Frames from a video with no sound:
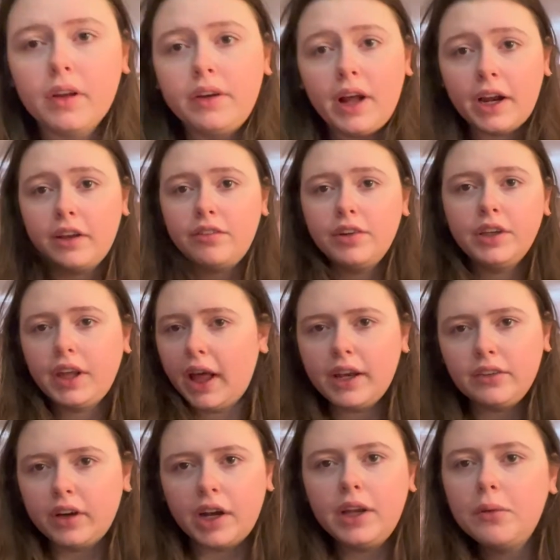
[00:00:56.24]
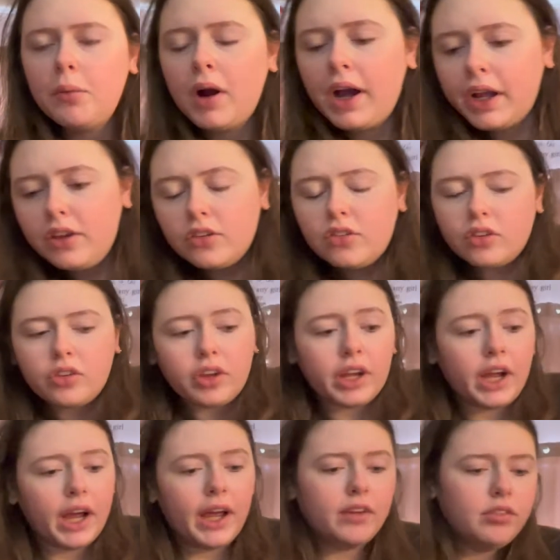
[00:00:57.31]
Not even getting ready wise, just like
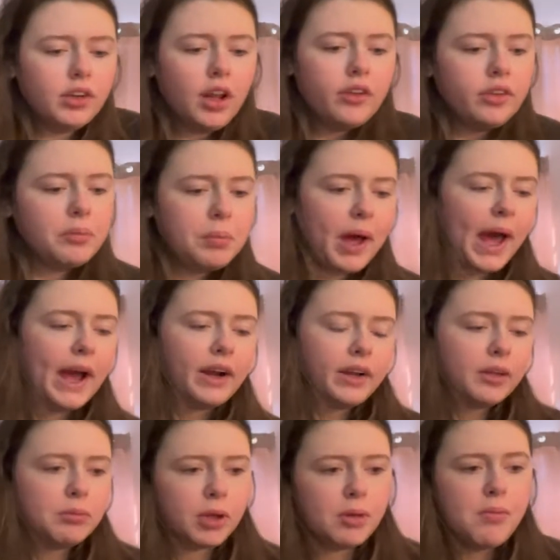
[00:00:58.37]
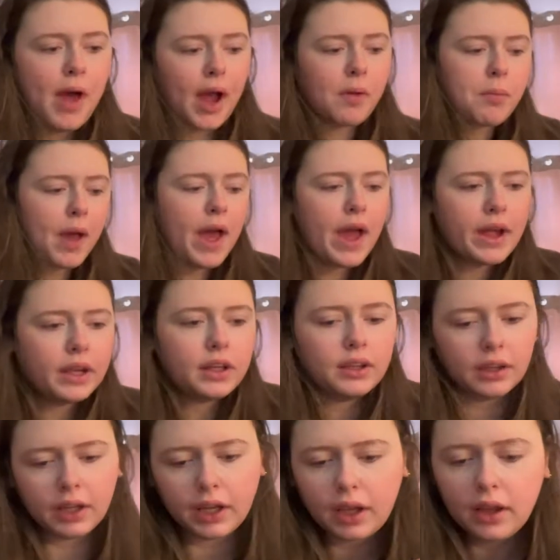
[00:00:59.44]
I have a lot to pack in my backpack and
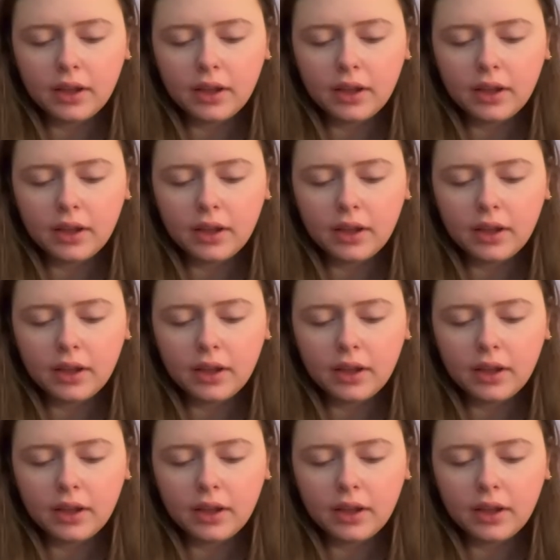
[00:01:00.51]
like